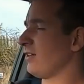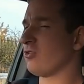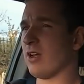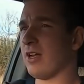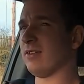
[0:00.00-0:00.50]

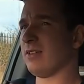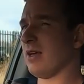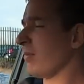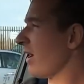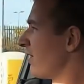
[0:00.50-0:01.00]
I
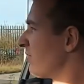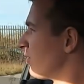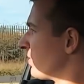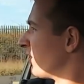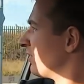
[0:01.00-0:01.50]
might have
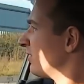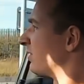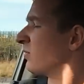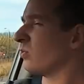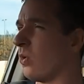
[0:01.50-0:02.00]
another
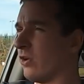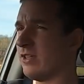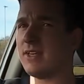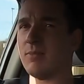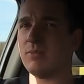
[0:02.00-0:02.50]
one
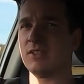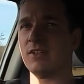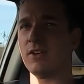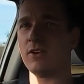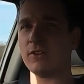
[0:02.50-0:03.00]
attempt at an
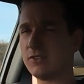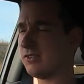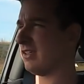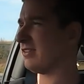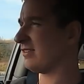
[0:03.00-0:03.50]
0 to
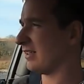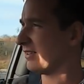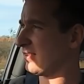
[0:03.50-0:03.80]
60.